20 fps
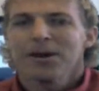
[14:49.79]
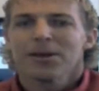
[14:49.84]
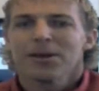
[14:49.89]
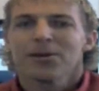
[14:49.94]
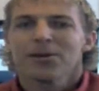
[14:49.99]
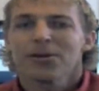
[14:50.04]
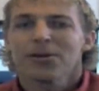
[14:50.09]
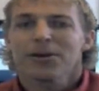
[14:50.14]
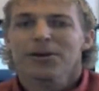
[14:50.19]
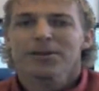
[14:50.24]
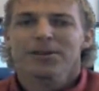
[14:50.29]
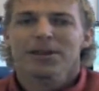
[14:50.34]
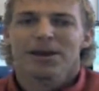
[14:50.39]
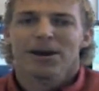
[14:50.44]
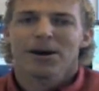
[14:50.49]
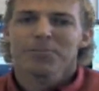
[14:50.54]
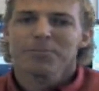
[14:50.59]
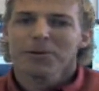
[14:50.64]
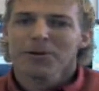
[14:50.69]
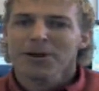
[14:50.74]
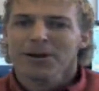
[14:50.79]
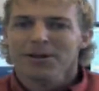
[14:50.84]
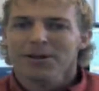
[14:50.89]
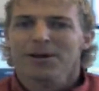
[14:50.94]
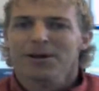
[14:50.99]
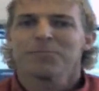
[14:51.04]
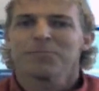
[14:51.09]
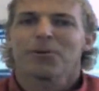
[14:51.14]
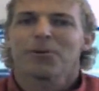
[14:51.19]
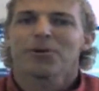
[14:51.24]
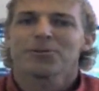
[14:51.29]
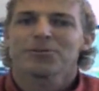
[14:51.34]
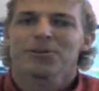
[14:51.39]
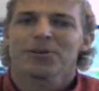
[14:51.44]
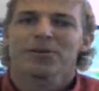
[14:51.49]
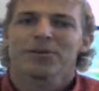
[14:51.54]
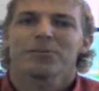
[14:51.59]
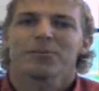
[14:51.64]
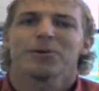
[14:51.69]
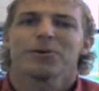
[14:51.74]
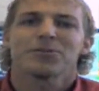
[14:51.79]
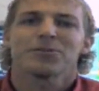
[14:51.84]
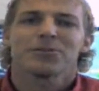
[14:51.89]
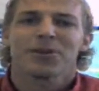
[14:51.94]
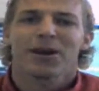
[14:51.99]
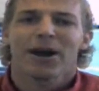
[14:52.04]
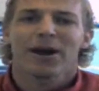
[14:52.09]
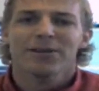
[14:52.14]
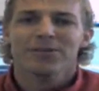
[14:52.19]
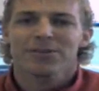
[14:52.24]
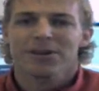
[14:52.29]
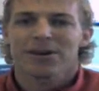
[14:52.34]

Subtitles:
You look at the upper income portion of the Bush tax